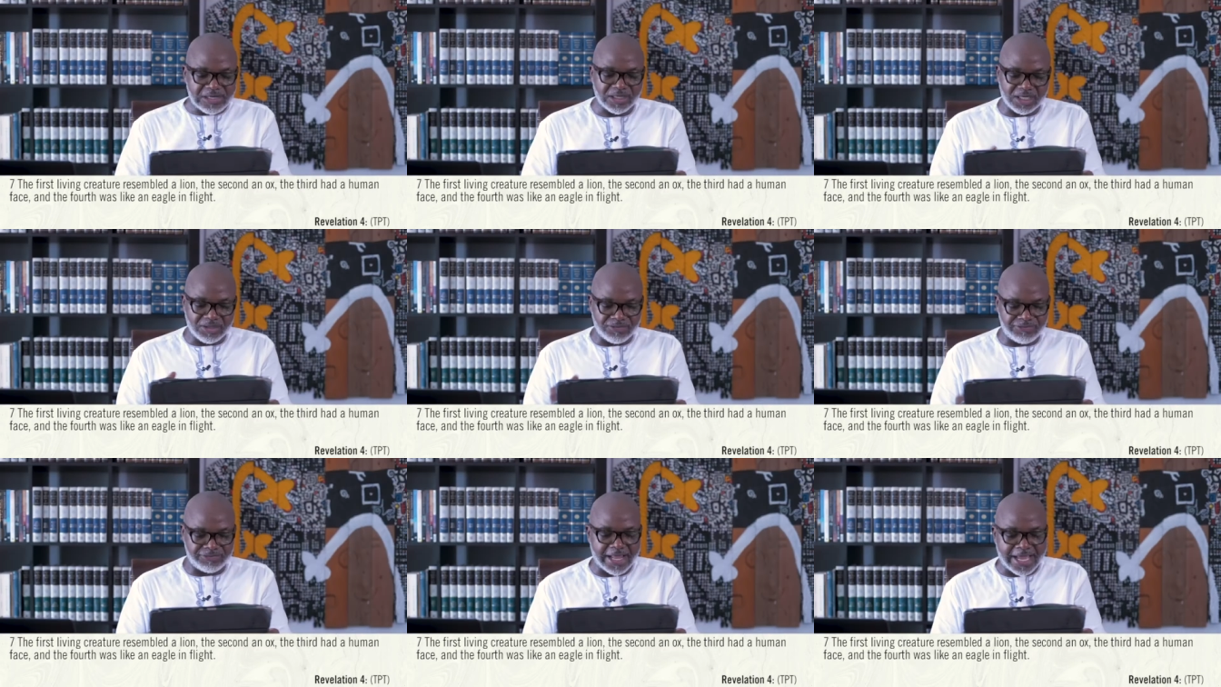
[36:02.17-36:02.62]

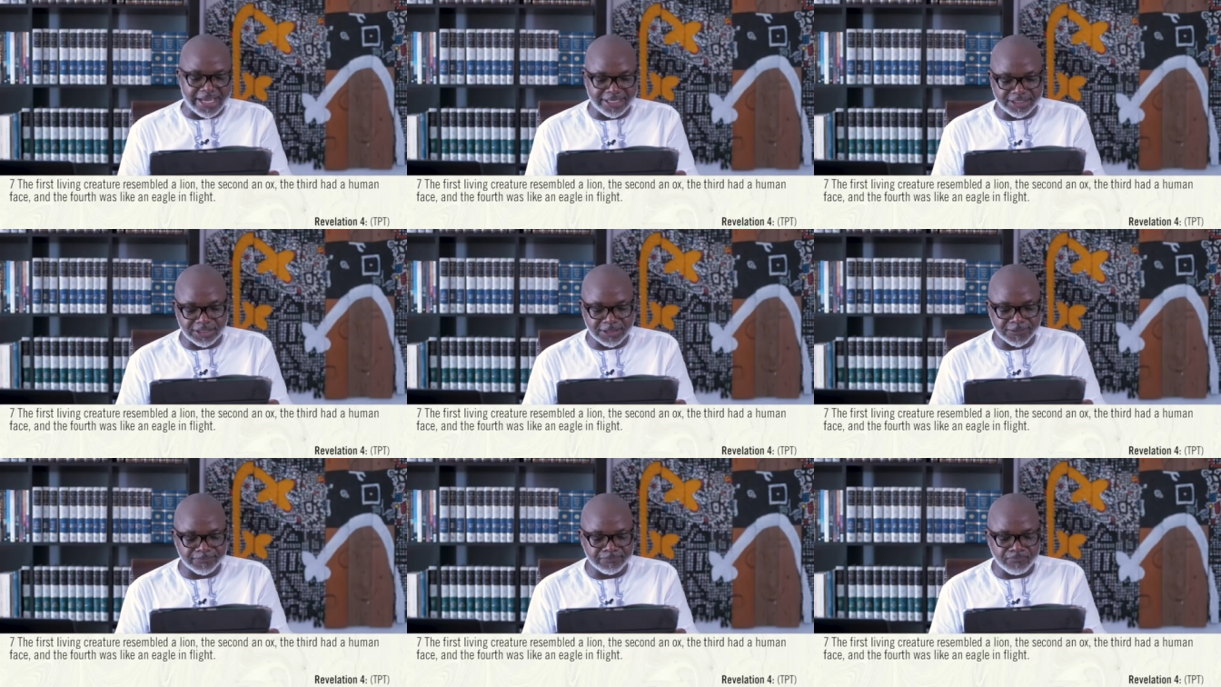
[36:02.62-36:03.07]
in
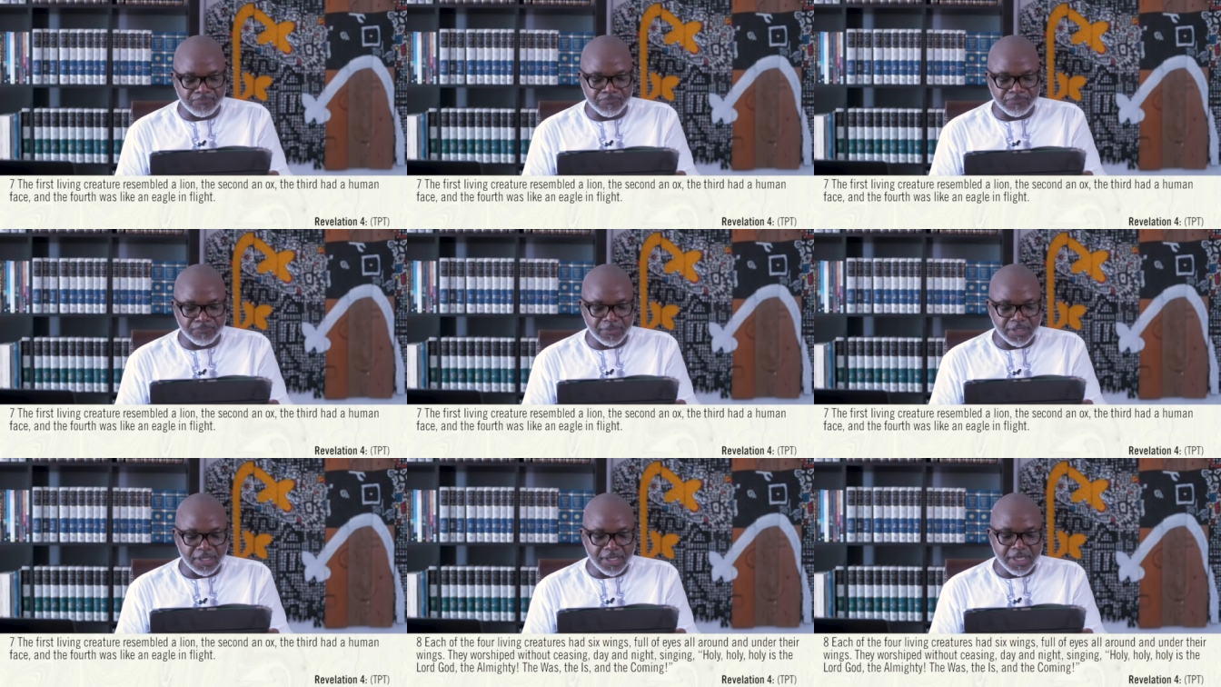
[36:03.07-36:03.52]
flight.
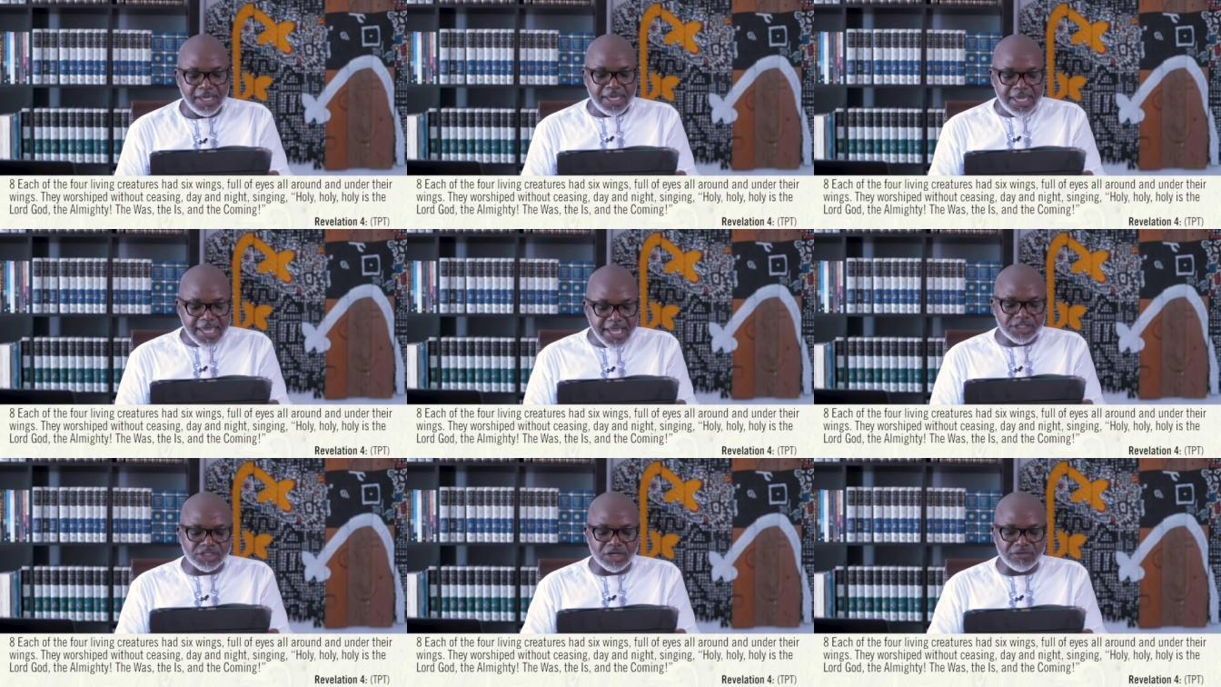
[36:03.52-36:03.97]

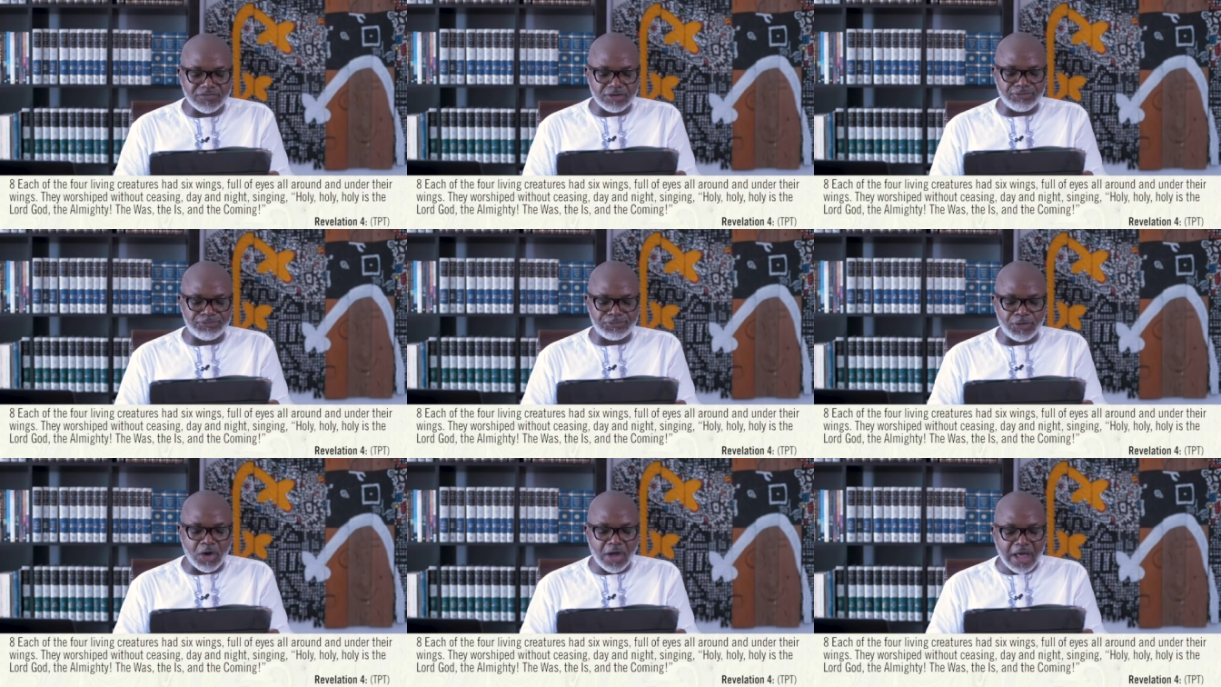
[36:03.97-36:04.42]
Each of the
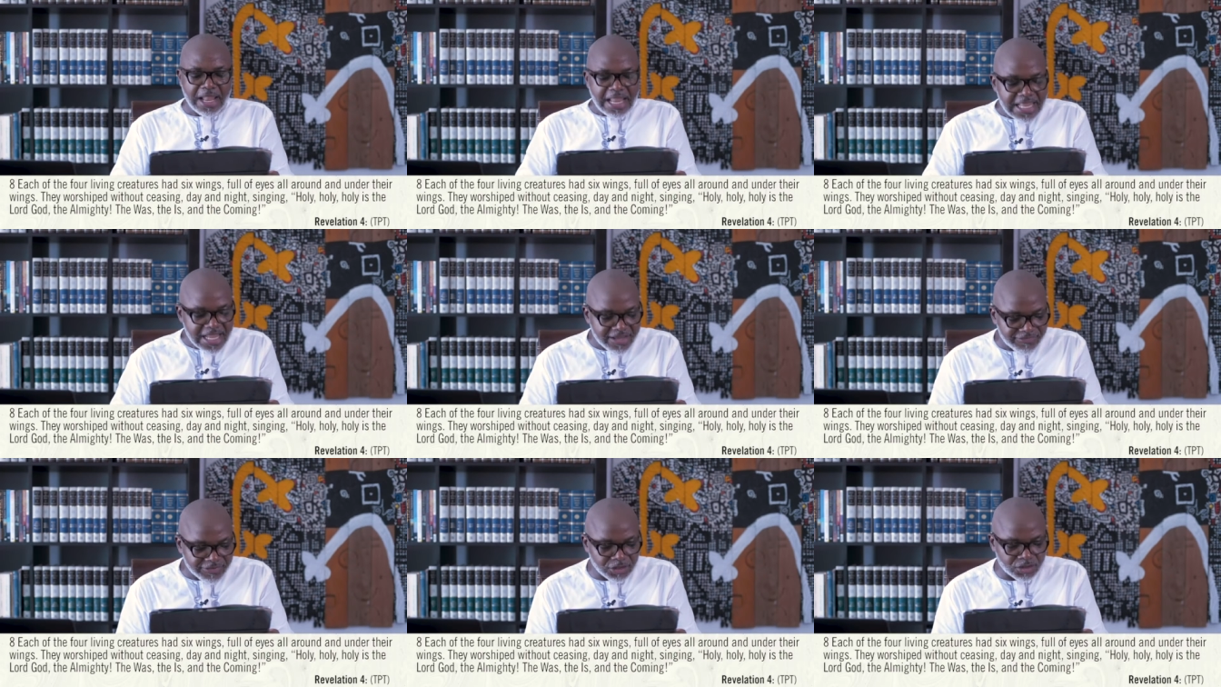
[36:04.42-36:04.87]
four
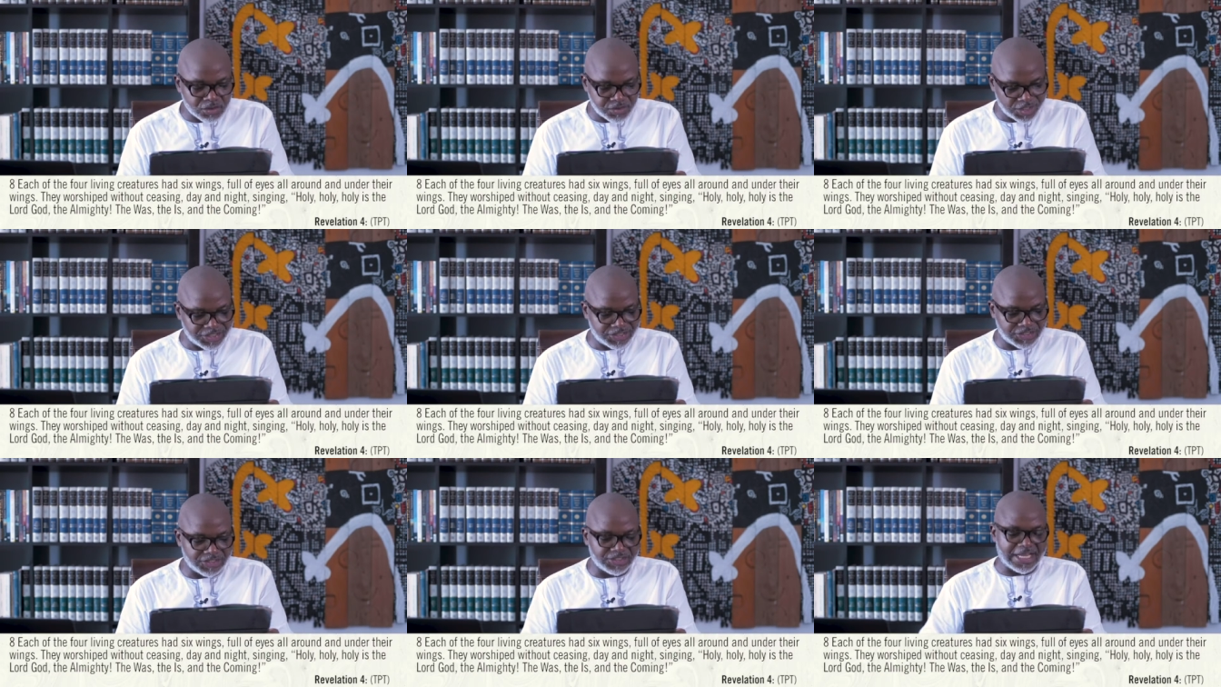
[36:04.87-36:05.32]
living
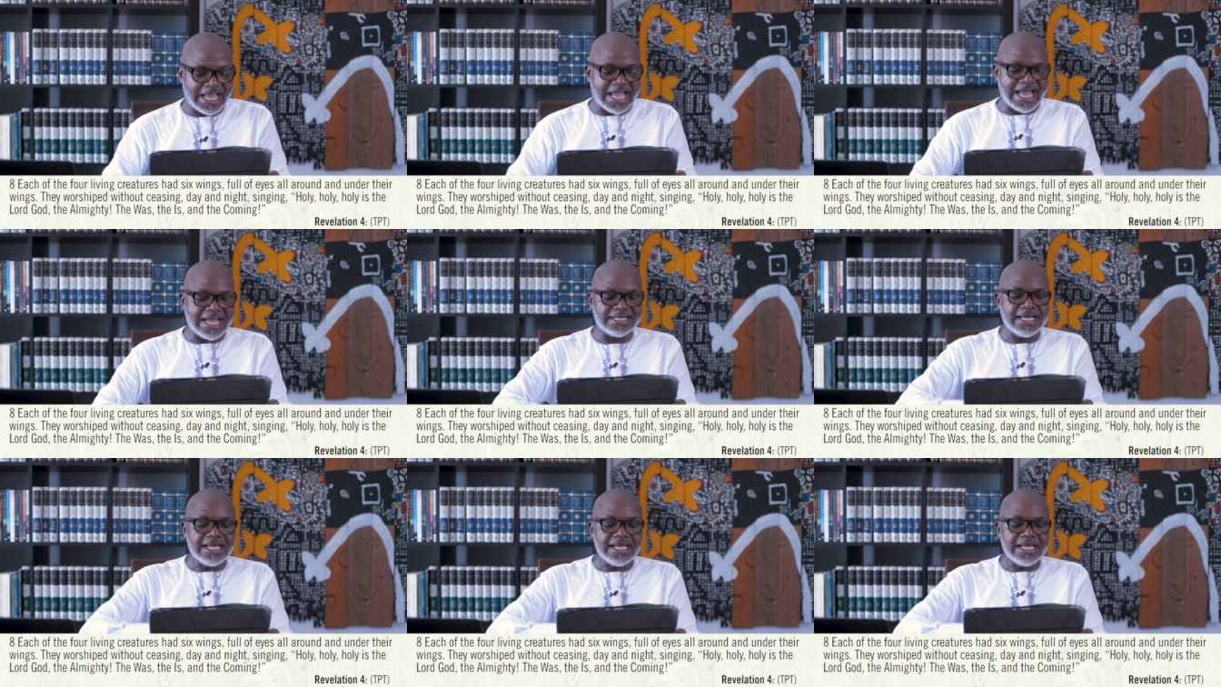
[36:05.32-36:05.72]
creatures had